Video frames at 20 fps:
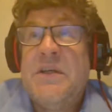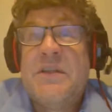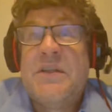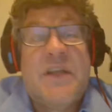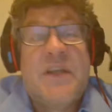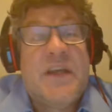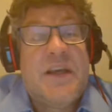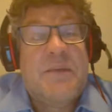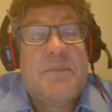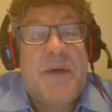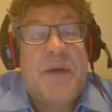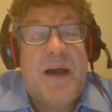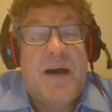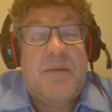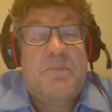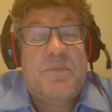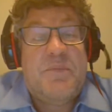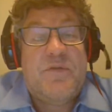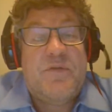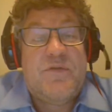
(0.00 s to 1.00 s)
think
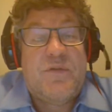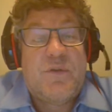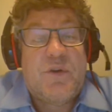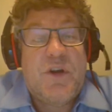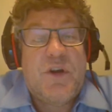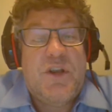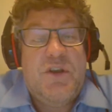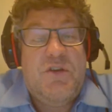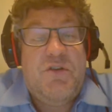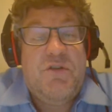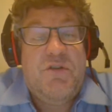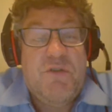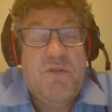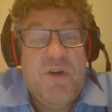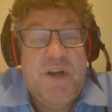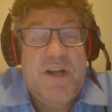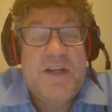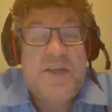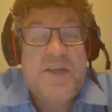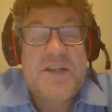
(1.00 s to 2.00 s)
about before you
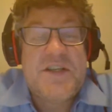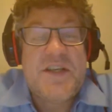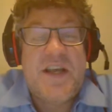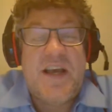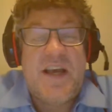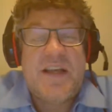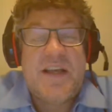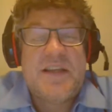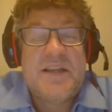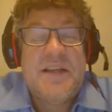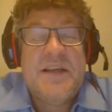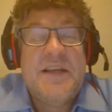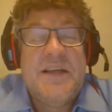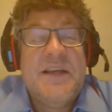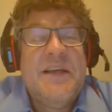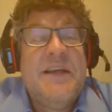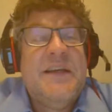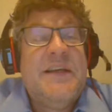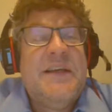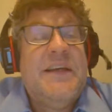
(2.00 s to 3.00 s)
reset.
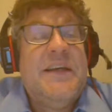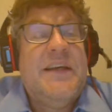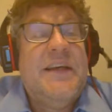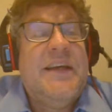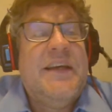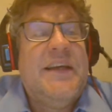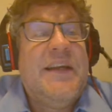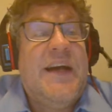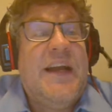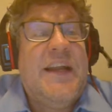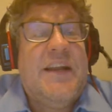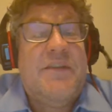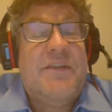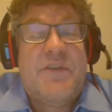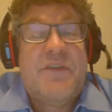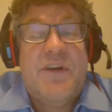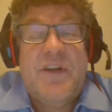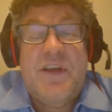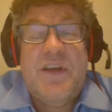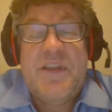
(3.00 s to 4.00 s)
And I
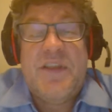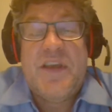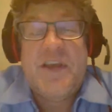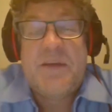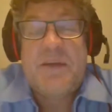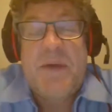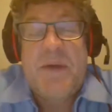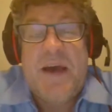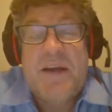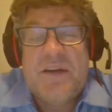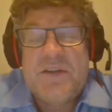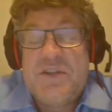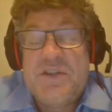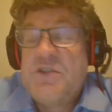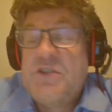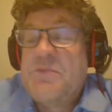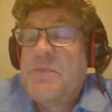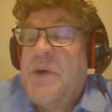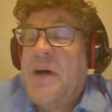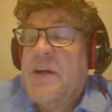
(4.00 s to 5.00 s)
didn't really think about it
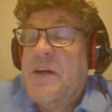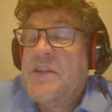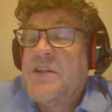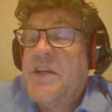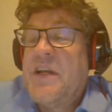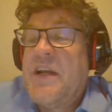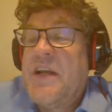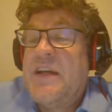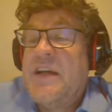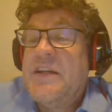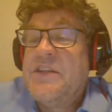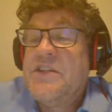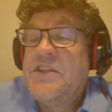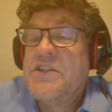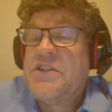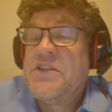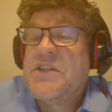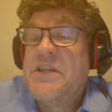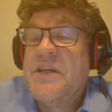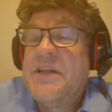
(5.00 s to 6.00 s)
too much. I kind of
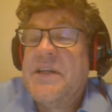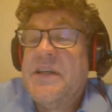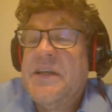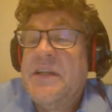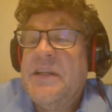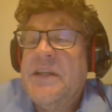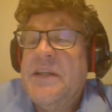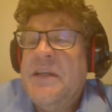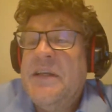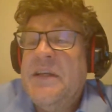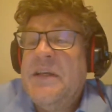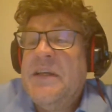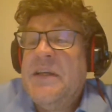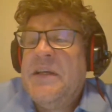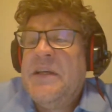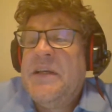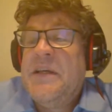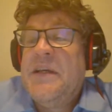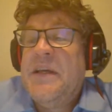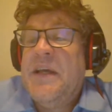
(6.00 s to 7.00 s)
just did it.
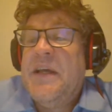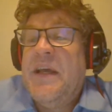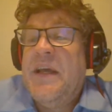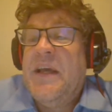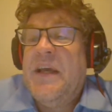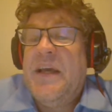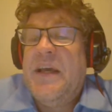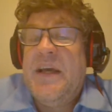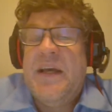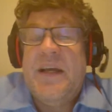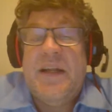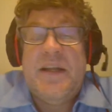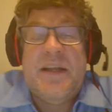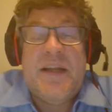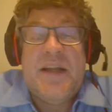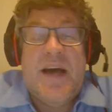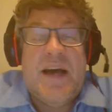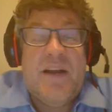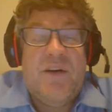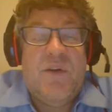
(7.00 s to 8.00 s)

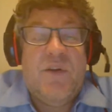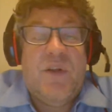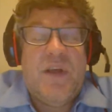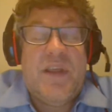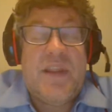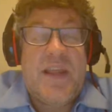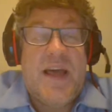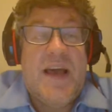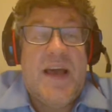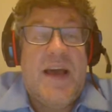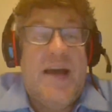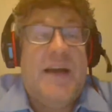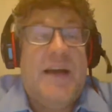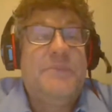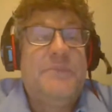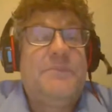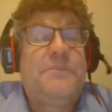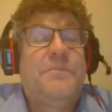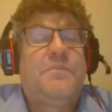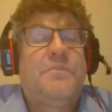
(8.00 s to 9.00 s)
And not only that,